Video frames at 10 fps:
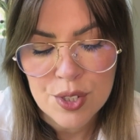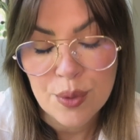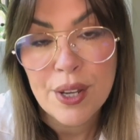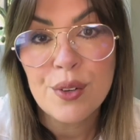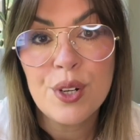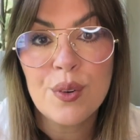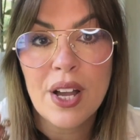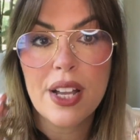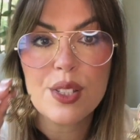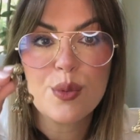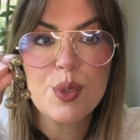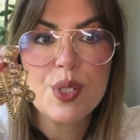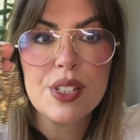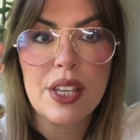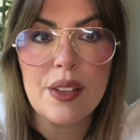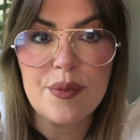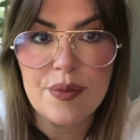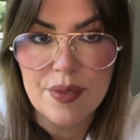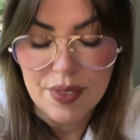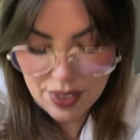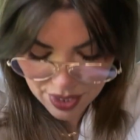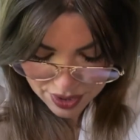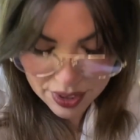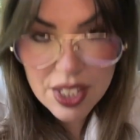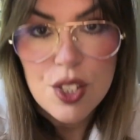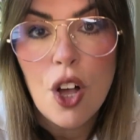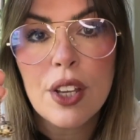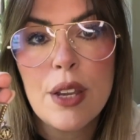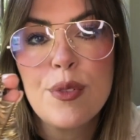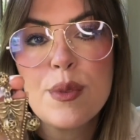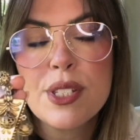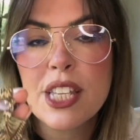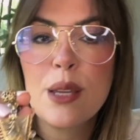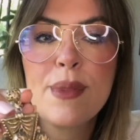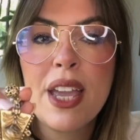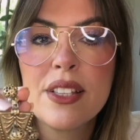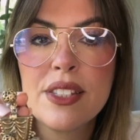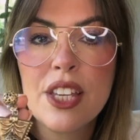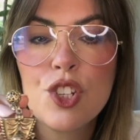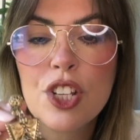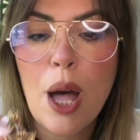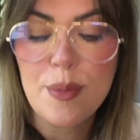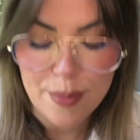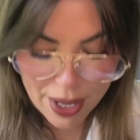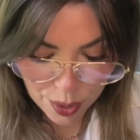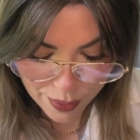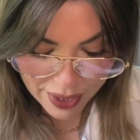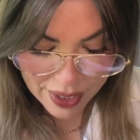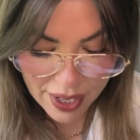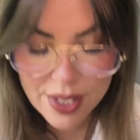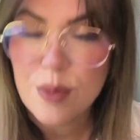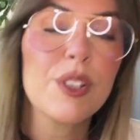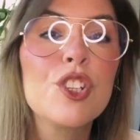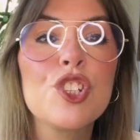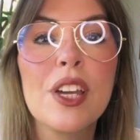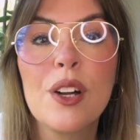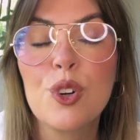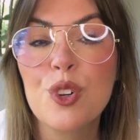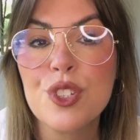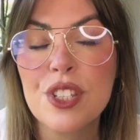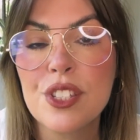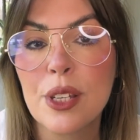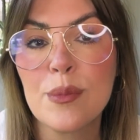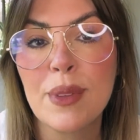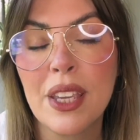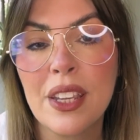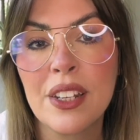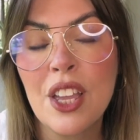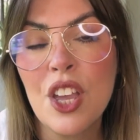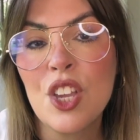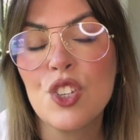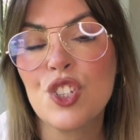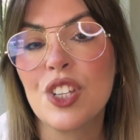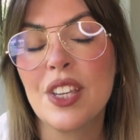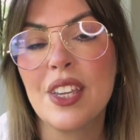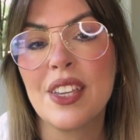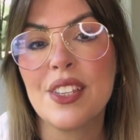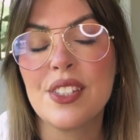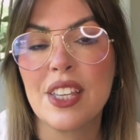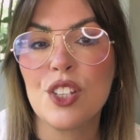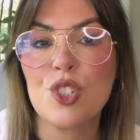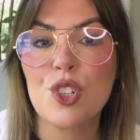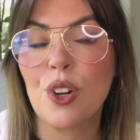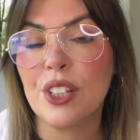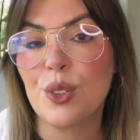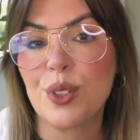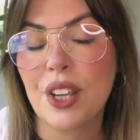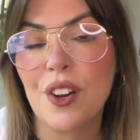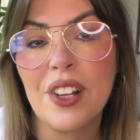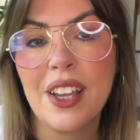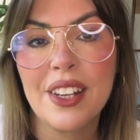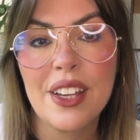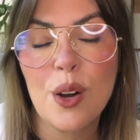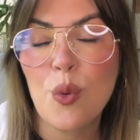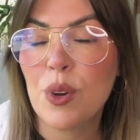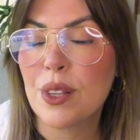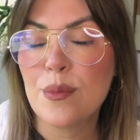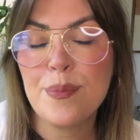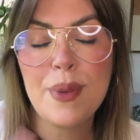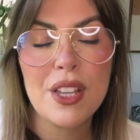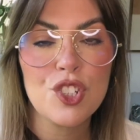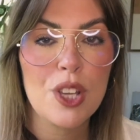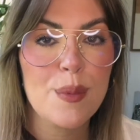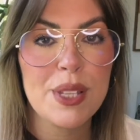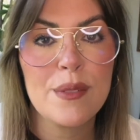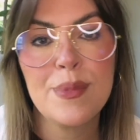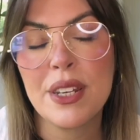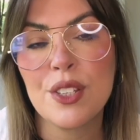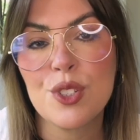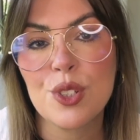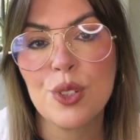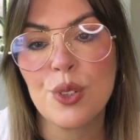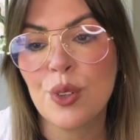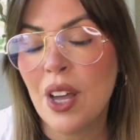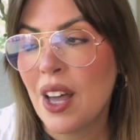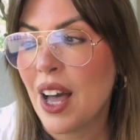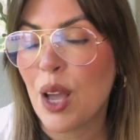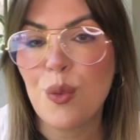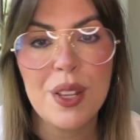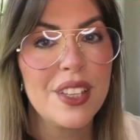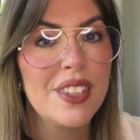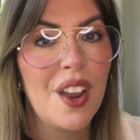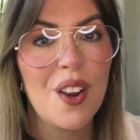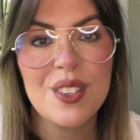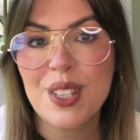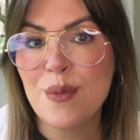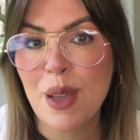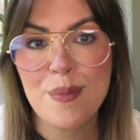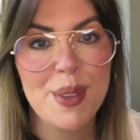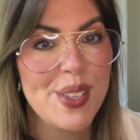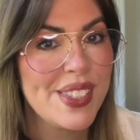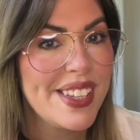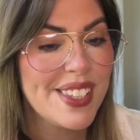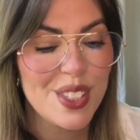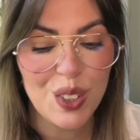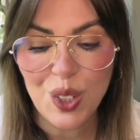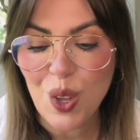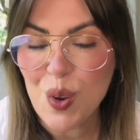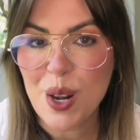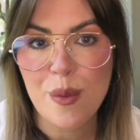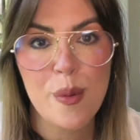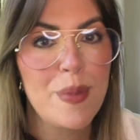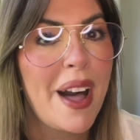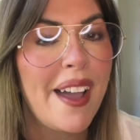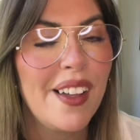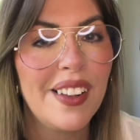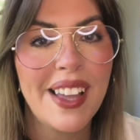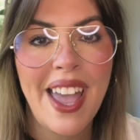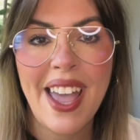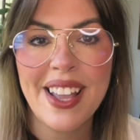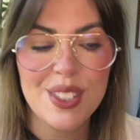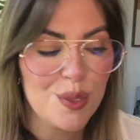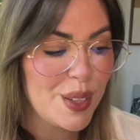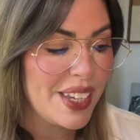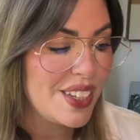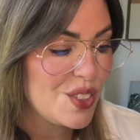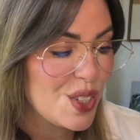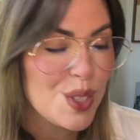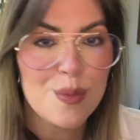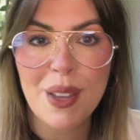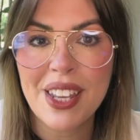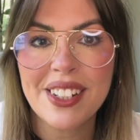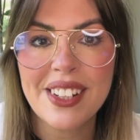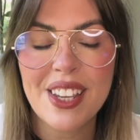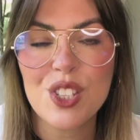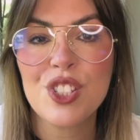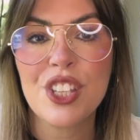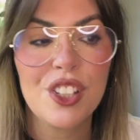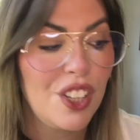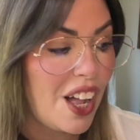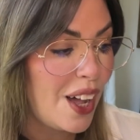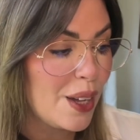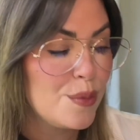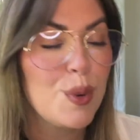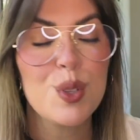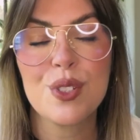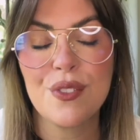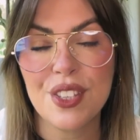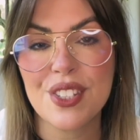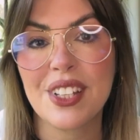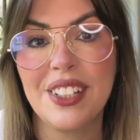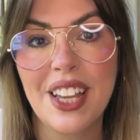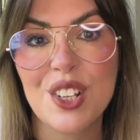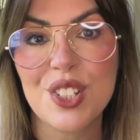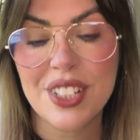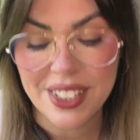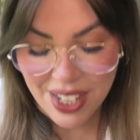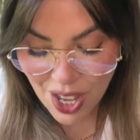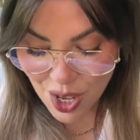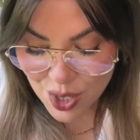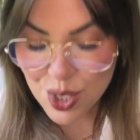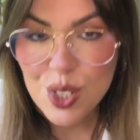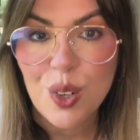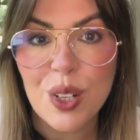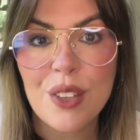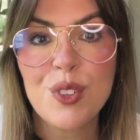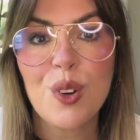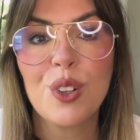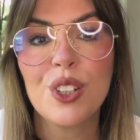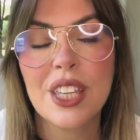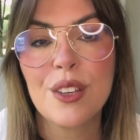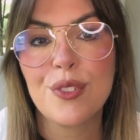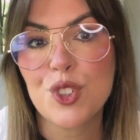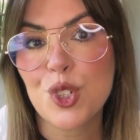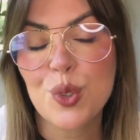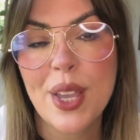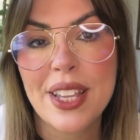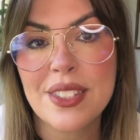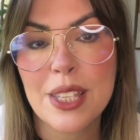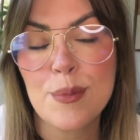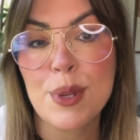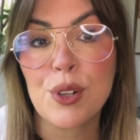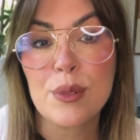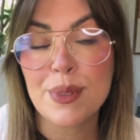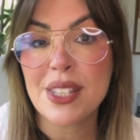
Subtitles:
I don't know, guys. We'll see. This all came from the same antique shop. And by the way, guys, I'm going to shout out Christies on Main. She is in Charlotte, North Carolina. One of the best shops I've been into. I went in there, did my business, loaded up a pile, and we just made a nice deal on most of this collection. So if you are looking for true antique period